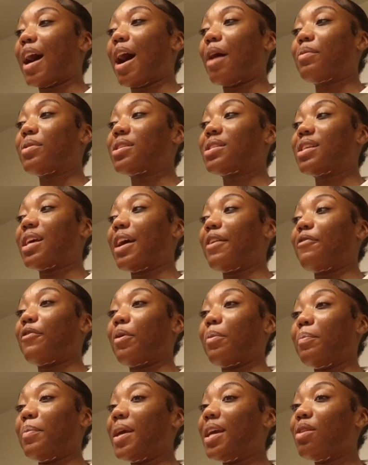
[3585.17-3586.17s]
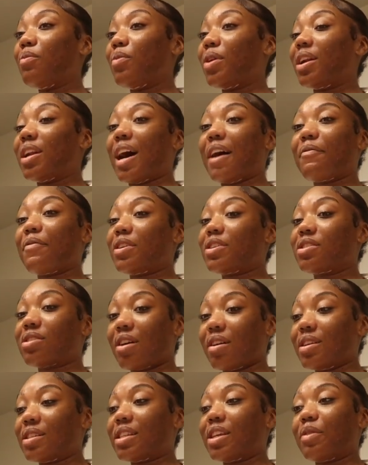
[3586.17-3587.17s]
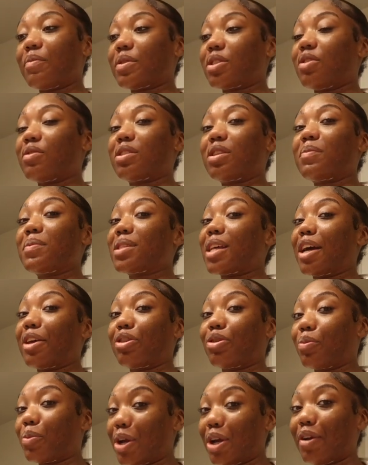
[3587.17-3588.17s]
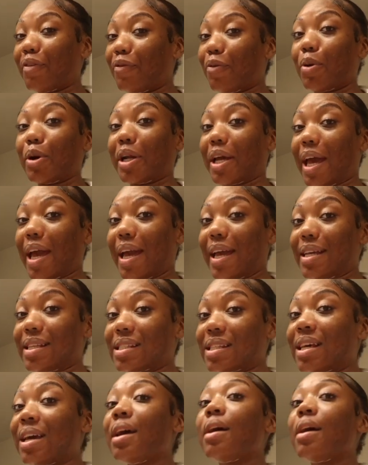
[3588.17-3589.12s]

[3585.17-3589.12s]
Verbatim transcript: i would say for me when i first started seeing results it was like three or four days